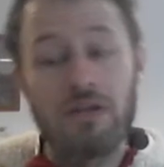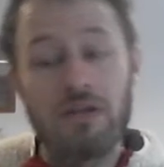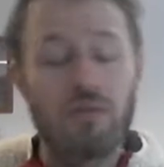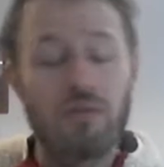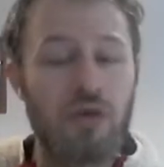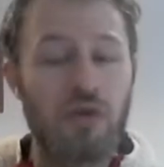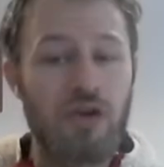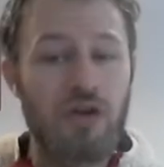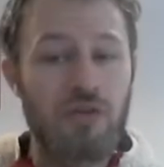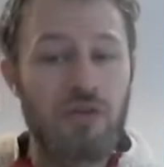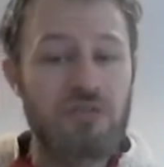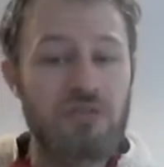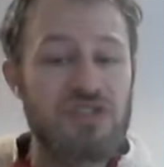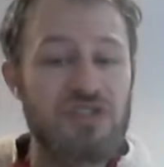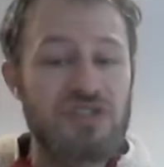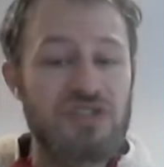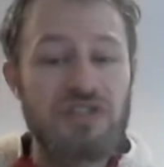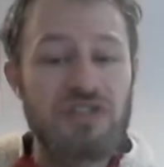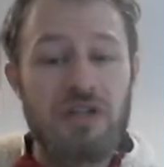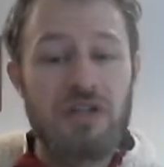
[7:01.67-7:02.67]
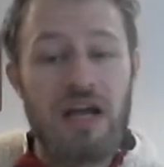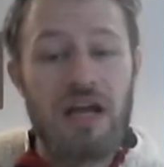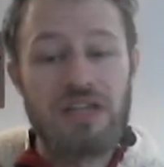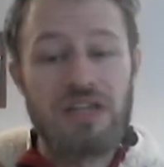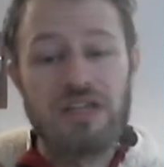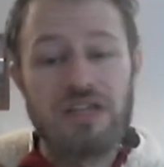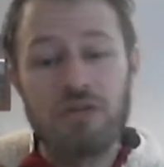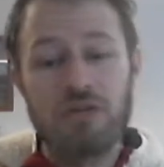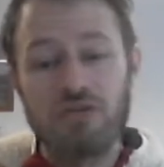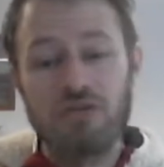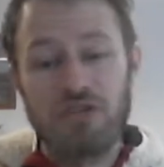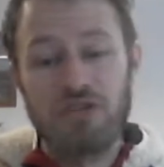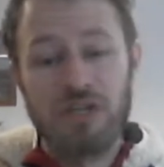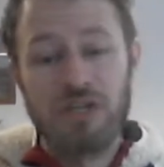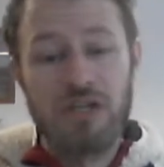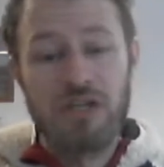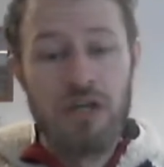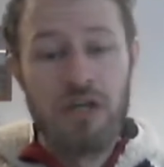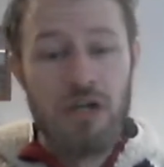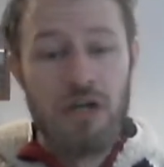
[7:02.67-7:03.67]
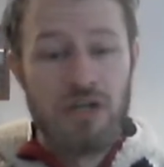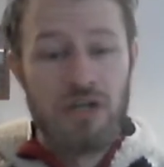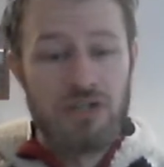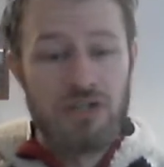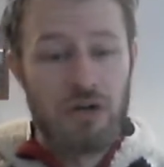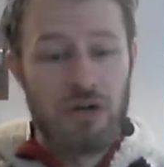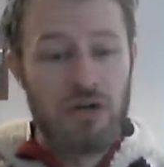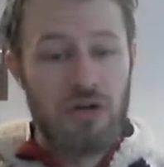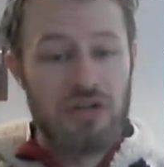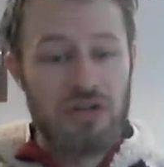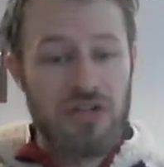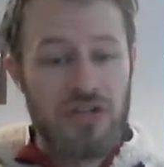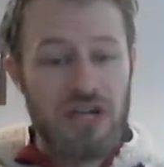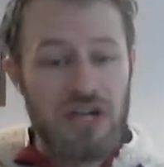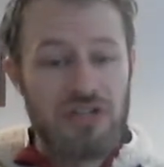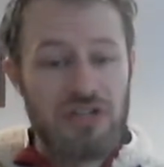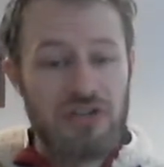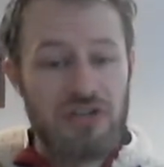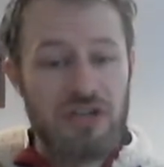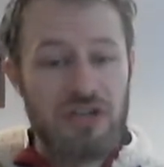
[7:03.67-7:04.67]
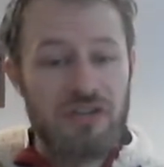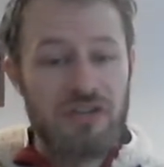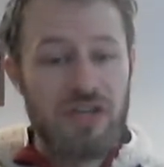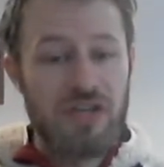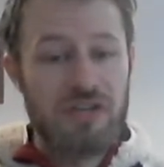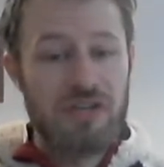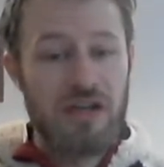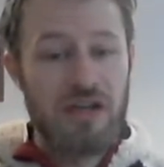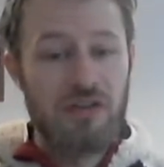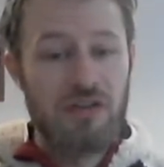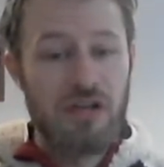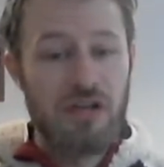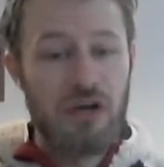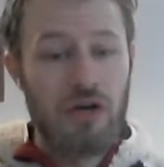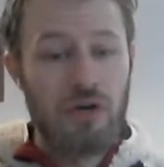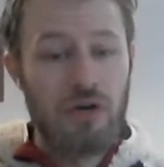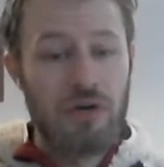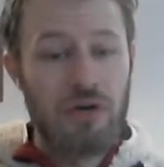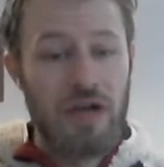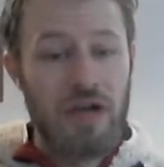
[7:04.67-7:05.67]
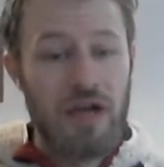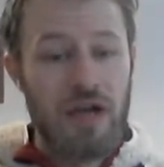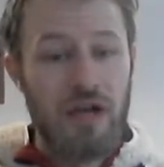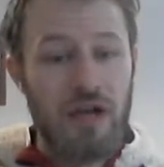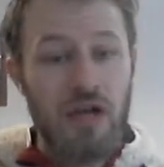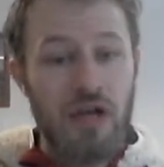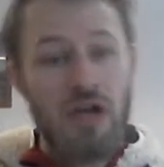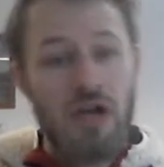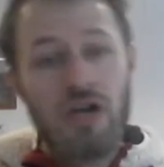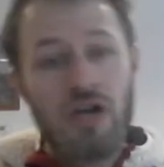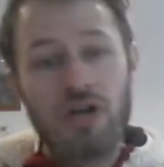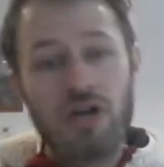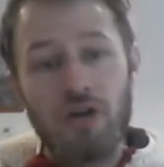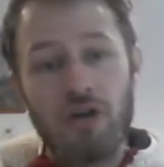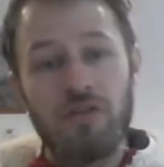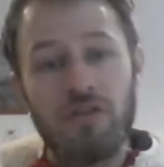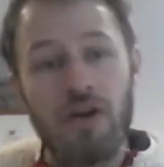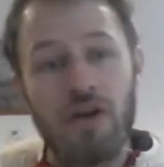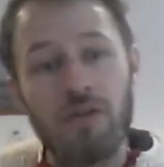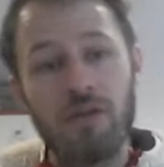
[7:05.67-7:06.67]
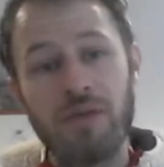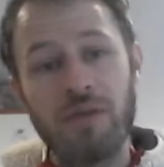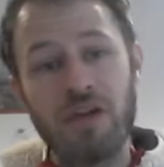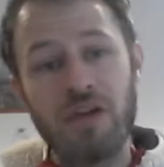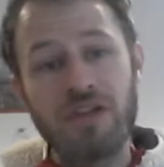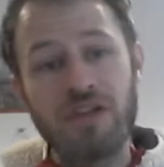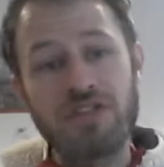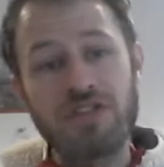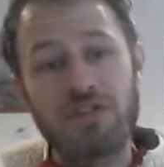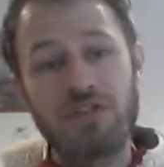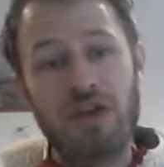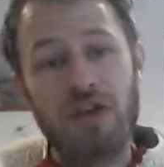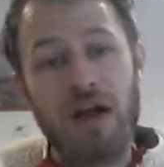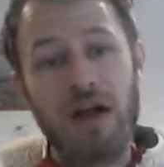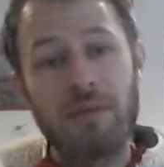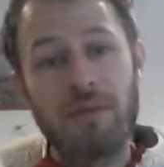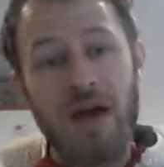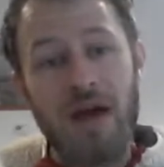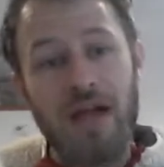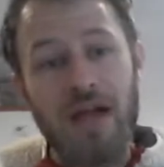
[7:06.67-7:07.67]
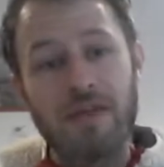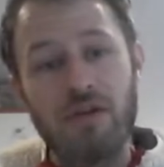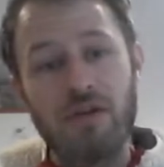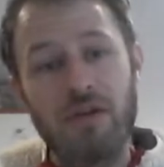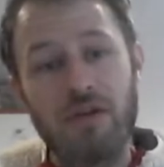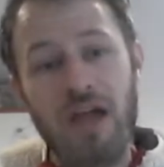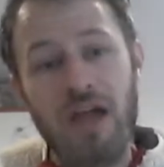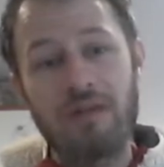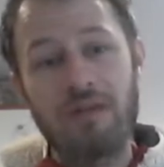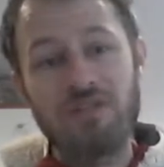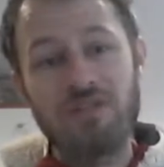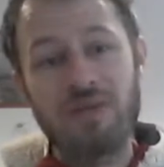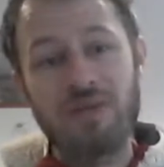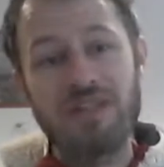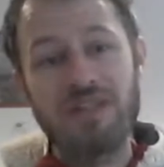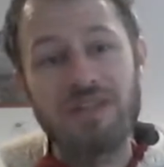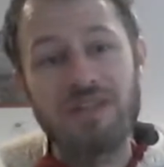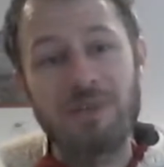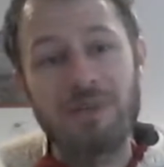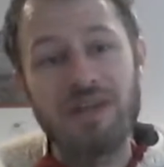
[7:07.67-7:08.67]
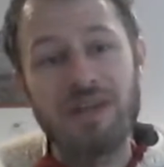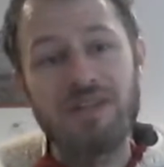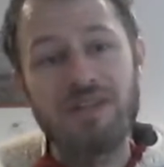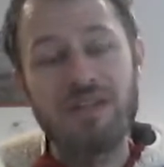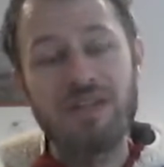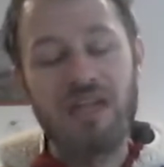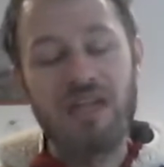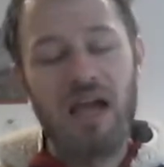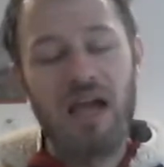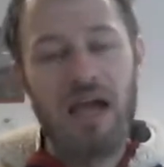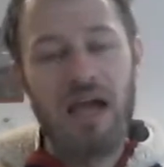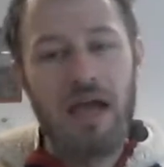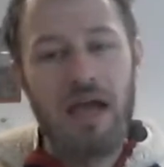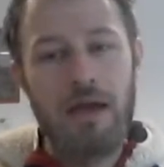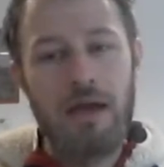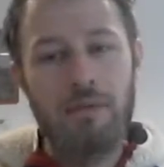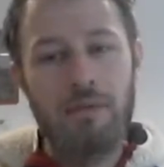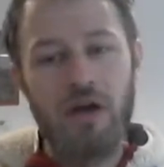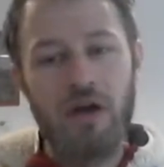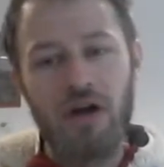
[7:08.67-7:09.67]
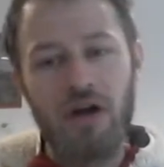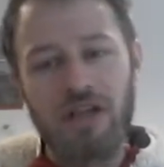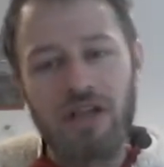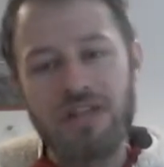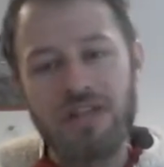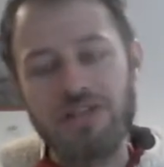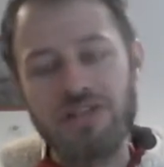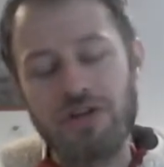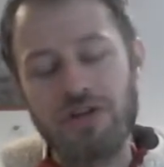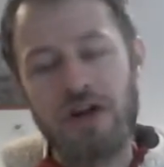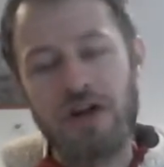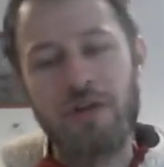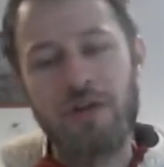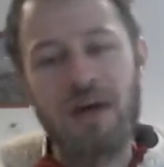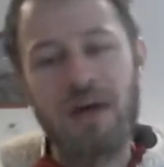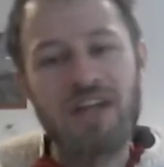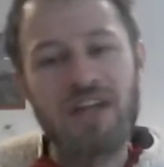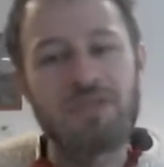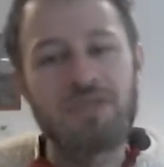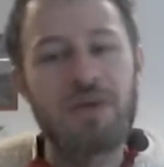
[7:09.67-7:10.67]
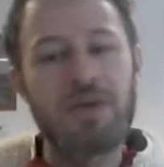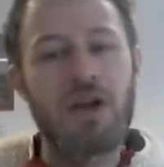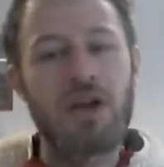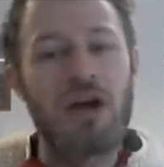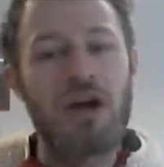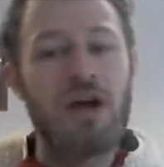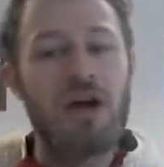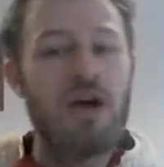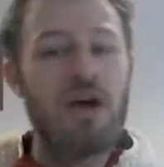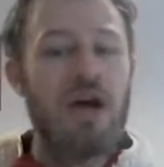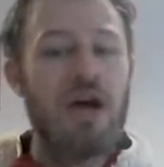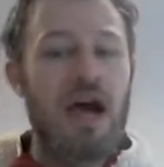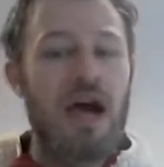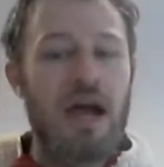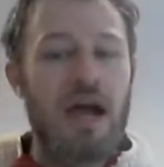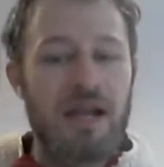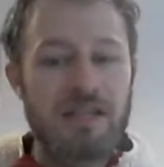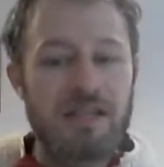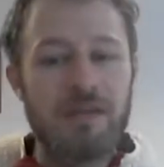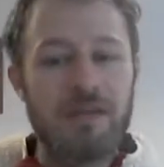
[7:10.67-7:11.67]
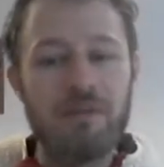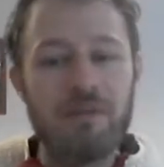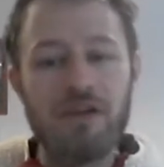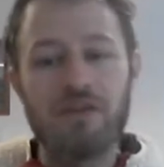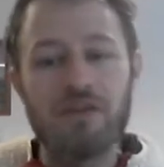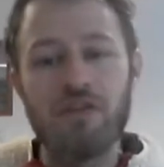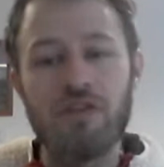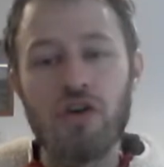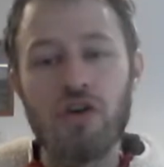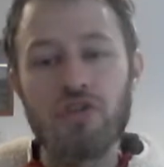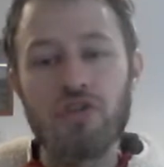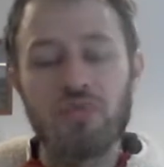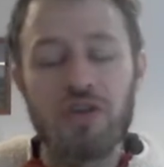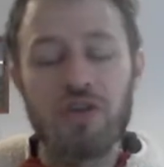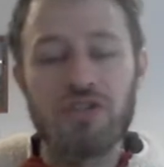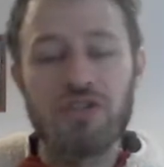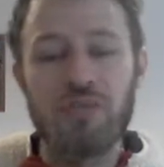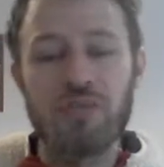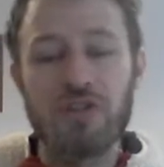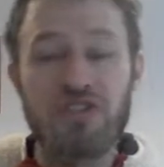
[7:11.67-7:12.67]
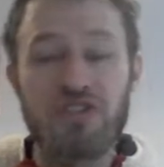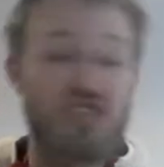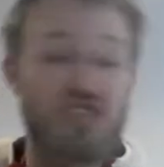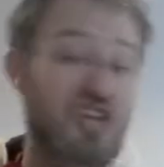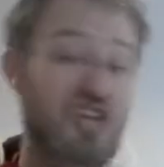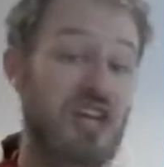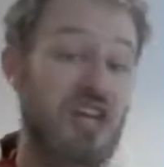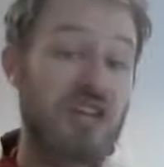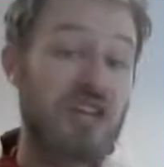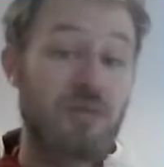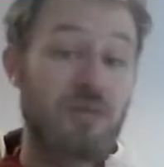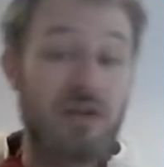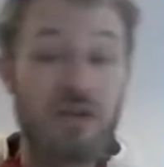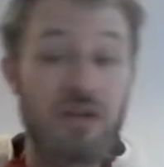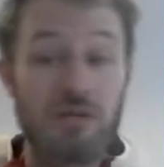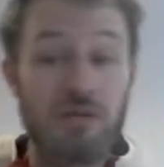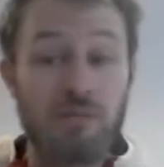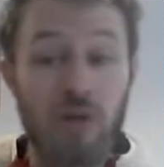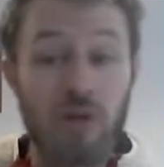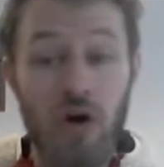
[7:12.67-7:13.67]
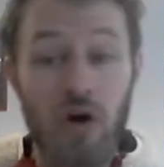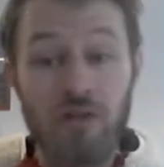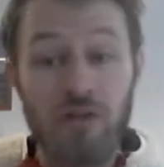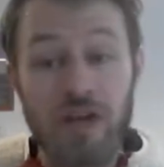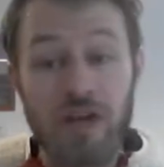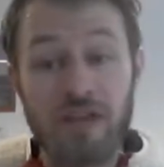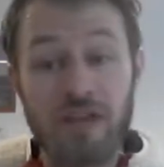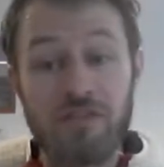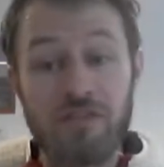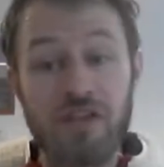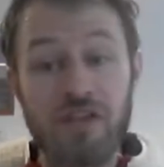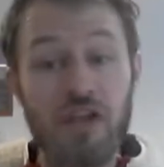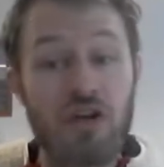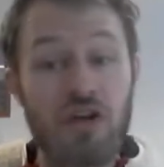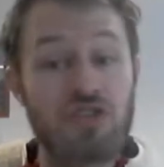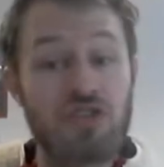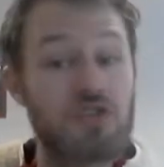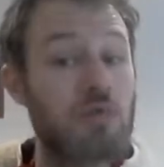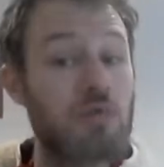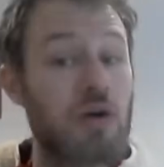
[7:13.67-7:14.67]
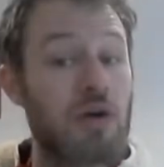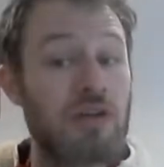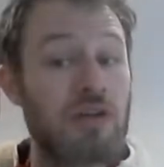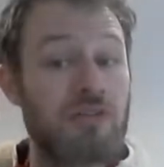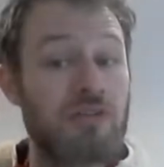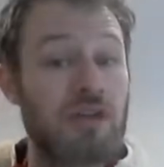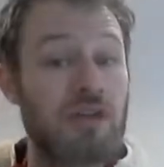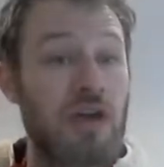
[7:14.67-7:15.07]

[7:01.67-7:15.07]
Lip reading: what a resistance actually looks like. So I'll share the screen, I'll take down the logo here. Go follow me on Instagram, ArchaeoGamer2020 on Instagram and Twitter, and give me your views. What you want to see? Do you want more Reddit videos? Do you want